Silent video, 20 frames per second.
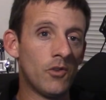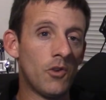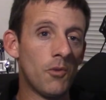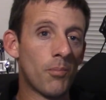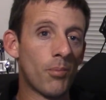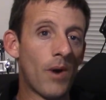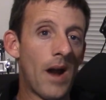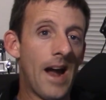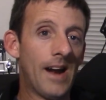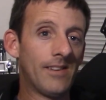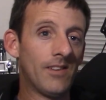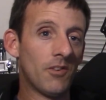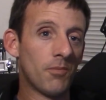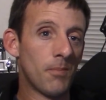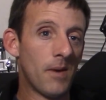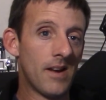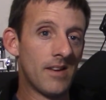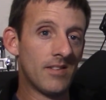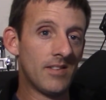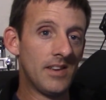to
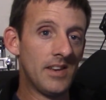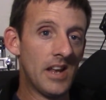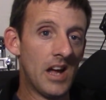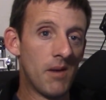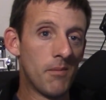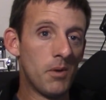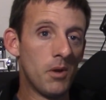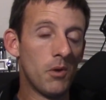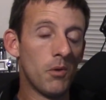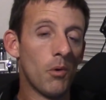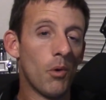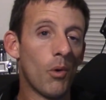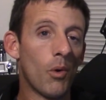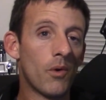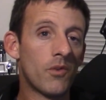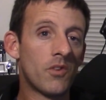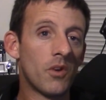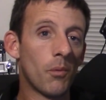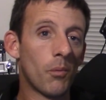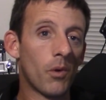practice my C W
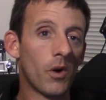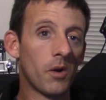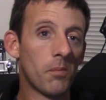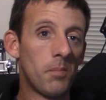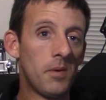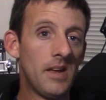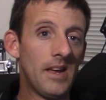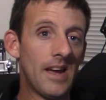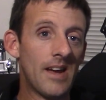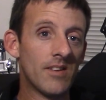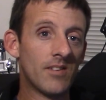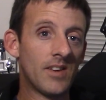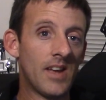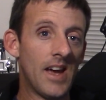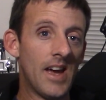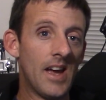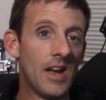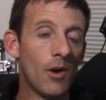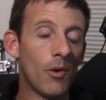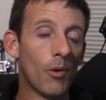or to work P S
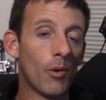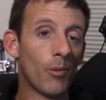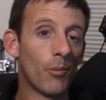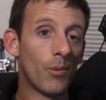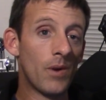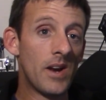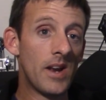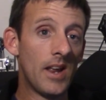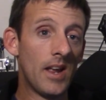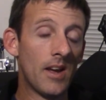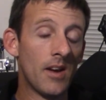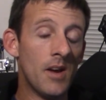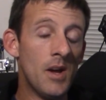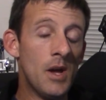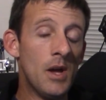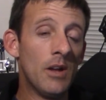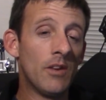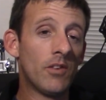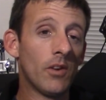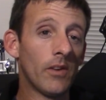K or R T T Y.
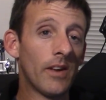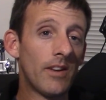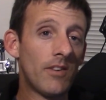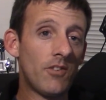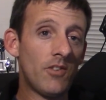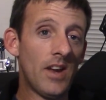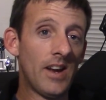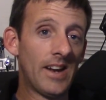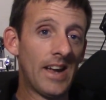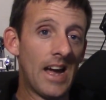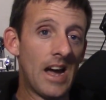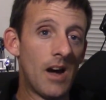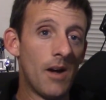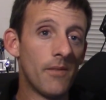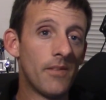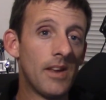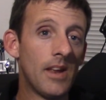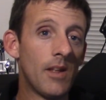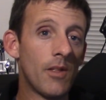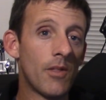So let's check
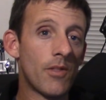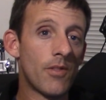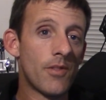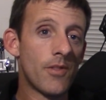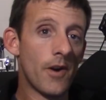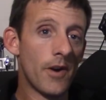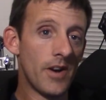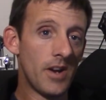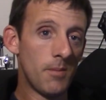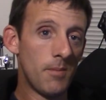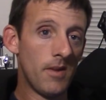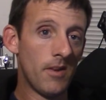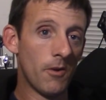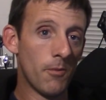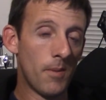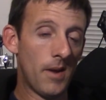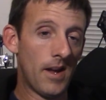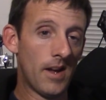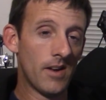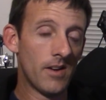out the thirty
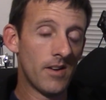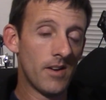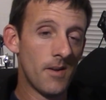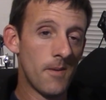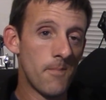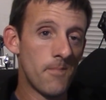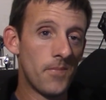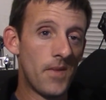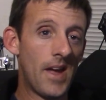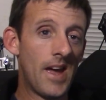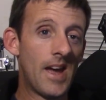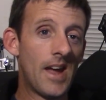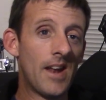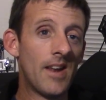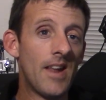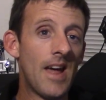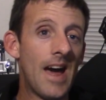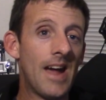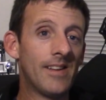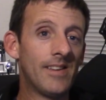meter band,
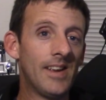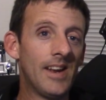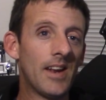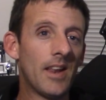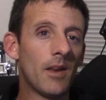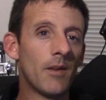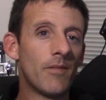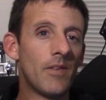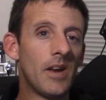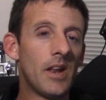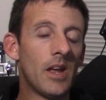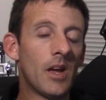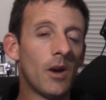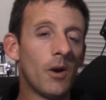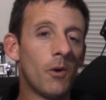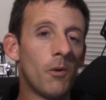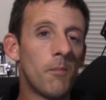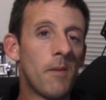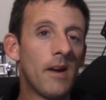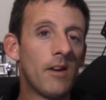and at the end of the
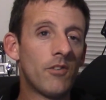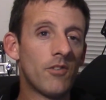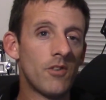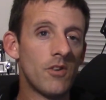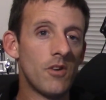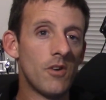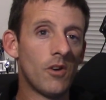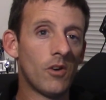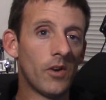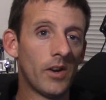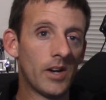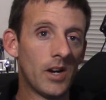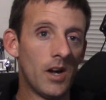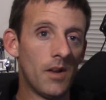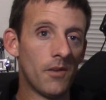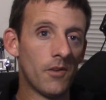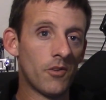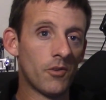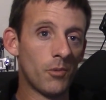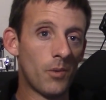video make sure you click
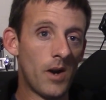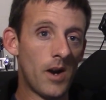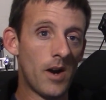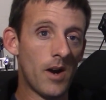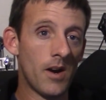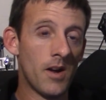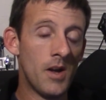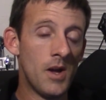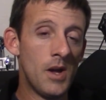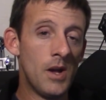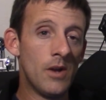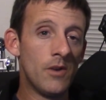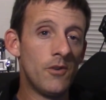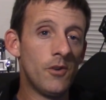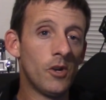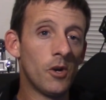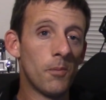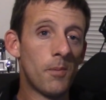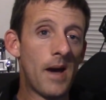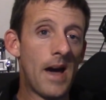on the square
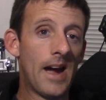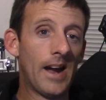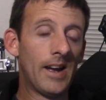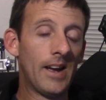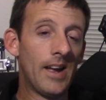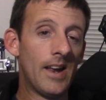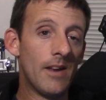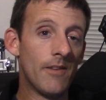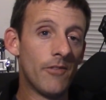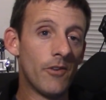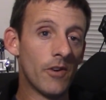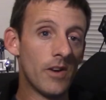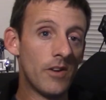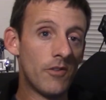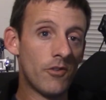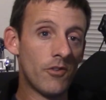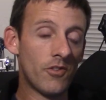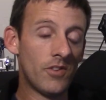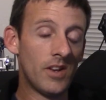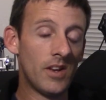to go back, and if you're
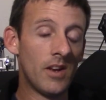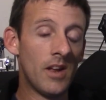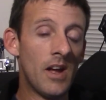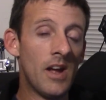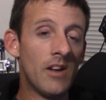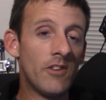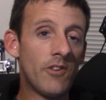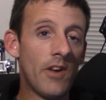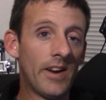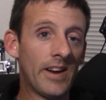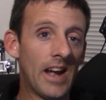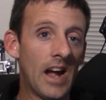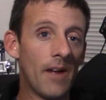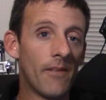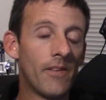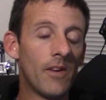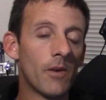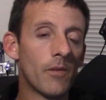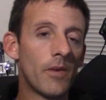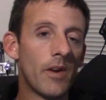interested, check
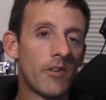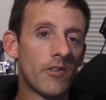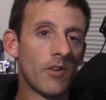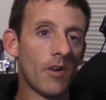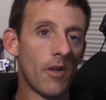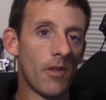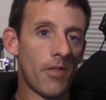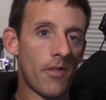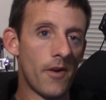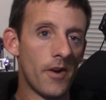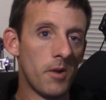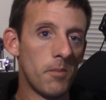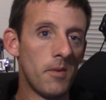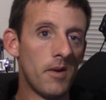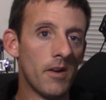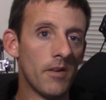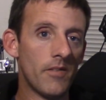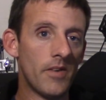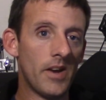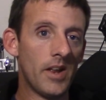out the original thirty
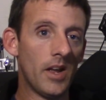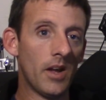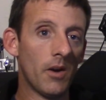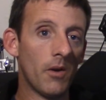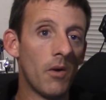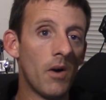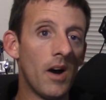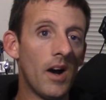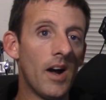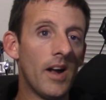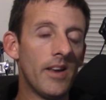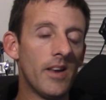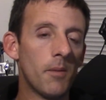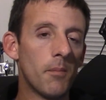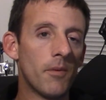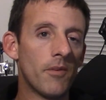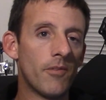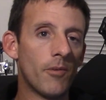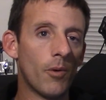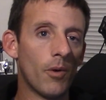meter video I
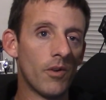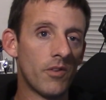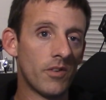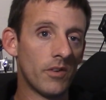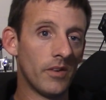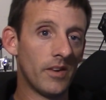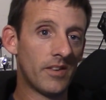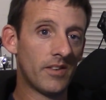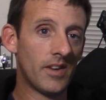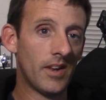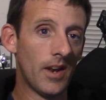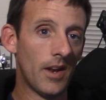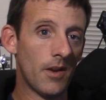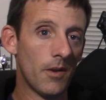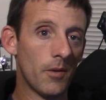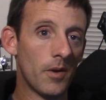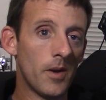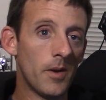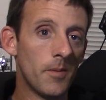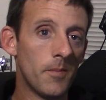did before. So let's get
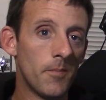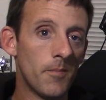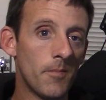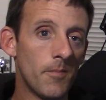into it.